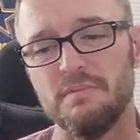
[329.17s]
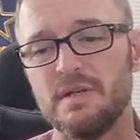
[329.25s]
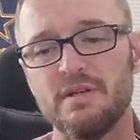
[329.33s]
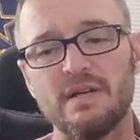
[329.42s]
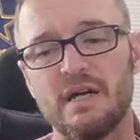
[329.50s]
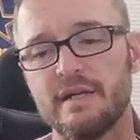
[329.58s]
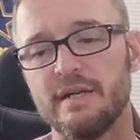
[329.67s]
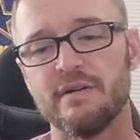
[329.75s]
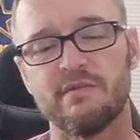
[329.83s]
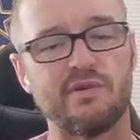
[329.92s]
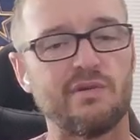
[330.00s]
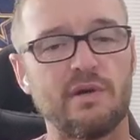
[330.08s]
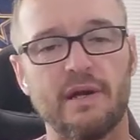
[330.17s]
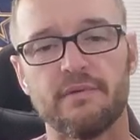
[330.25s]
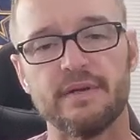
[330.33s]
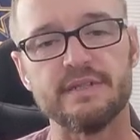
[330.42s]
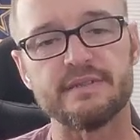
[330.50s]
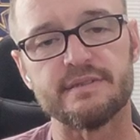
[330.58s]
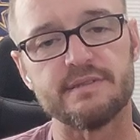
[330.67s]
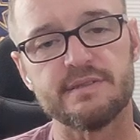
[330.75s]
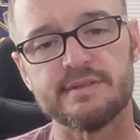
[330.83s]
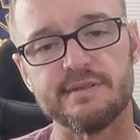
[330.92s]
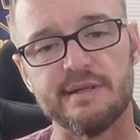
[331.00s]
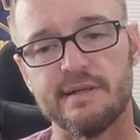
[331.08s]
but you're not here for the right
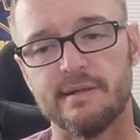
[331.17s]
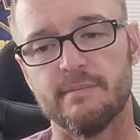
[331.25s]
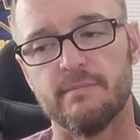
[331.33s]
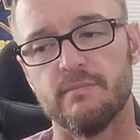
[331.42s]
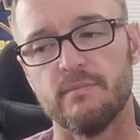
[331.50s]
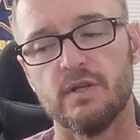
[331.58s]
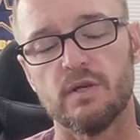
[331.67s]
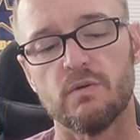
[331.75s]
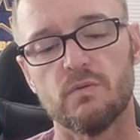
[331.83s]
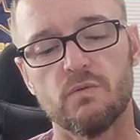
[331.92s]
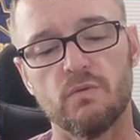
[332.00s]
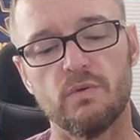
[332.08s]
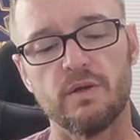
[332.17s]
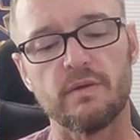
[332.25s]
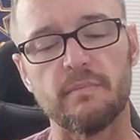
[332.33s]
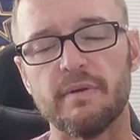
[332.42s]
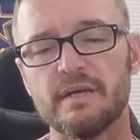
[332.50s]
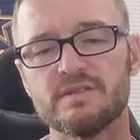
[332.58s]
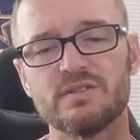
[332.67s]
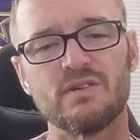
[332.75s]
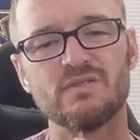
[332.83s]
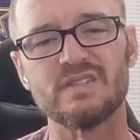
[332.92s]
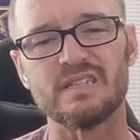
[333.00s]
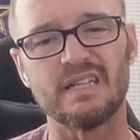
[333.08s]
reasons. Um, you know, we're the best
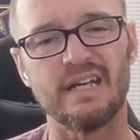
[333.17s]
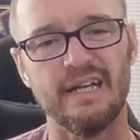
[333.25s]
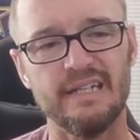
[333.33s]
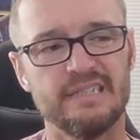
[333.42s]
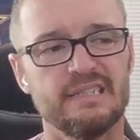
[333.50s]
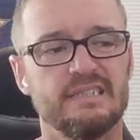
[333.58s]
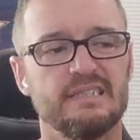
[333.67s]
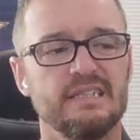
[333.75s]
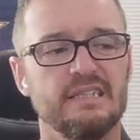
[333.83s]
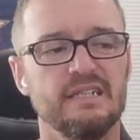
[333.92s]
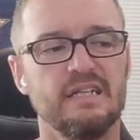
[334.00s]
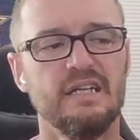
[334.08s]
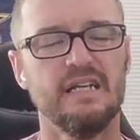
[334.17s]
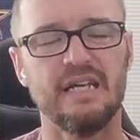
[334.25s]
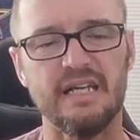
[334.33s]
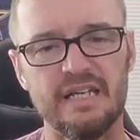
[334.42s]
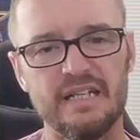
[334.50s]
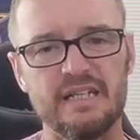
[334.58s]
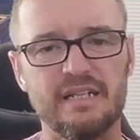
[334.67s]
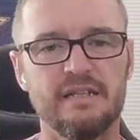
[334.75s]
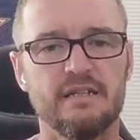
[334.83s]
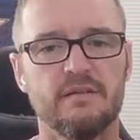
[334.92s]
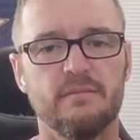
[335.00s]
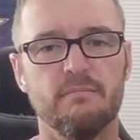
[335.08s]
servicing agency in
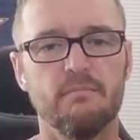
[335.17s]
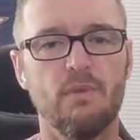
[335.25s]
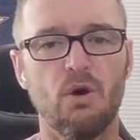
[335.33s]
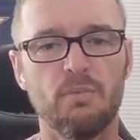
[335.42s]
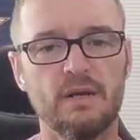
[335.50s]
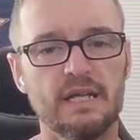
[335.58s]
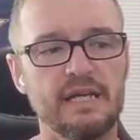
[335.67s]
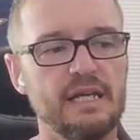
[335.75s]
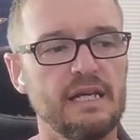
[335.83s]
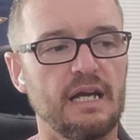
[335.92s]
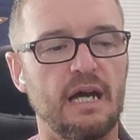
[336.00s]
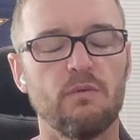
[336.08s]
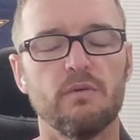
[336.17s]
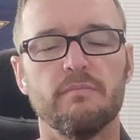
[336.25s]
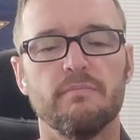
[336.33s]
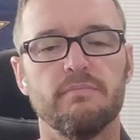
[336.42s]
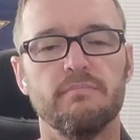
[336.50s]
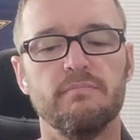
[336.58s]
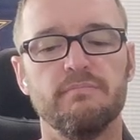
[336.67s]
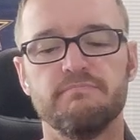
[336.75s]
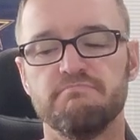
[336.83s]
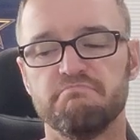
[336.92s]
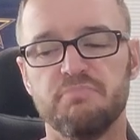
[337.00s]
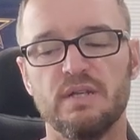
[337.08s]
Moberly. I would
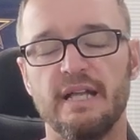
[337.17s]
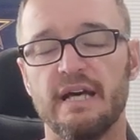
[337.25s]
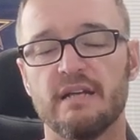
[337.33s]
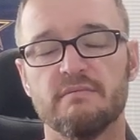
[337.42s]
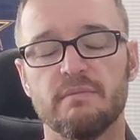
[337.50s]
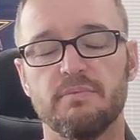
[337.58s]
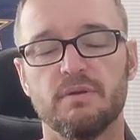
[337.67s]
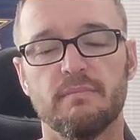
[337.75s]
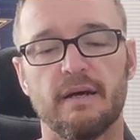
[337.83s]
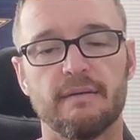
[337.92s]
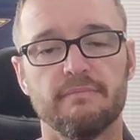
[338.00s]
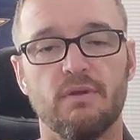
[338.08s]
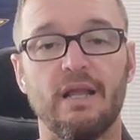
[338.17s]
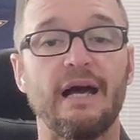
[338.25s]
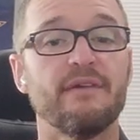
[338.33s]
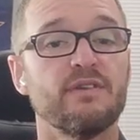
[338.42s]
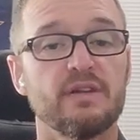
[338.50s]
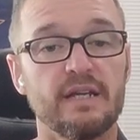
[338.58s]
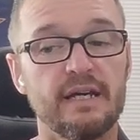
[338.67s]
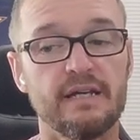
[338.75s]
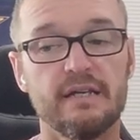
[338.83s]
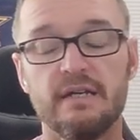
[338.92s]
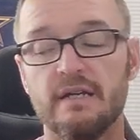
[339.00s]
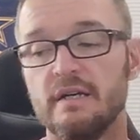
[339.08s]
put that put my life on
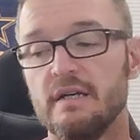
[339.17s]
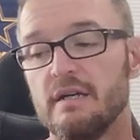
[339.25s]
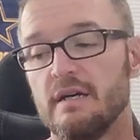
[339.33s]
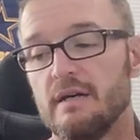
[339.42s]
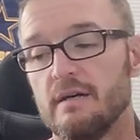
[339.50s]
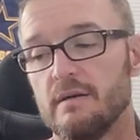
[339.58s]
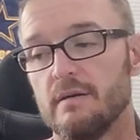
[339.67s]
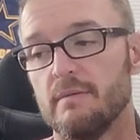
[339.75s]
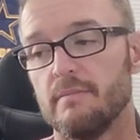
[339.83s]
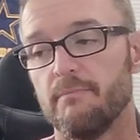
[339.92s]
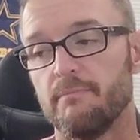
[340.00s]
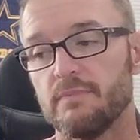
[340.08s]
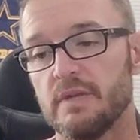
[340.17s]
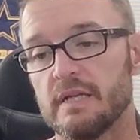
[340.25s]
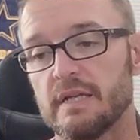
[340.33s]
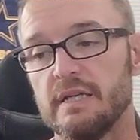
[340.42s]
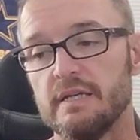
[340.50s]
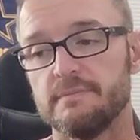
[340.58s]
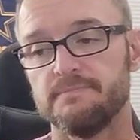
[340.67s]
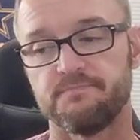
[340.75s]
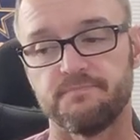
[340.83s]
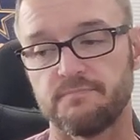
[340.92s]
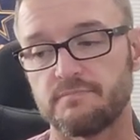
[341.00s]
that. Um, and again,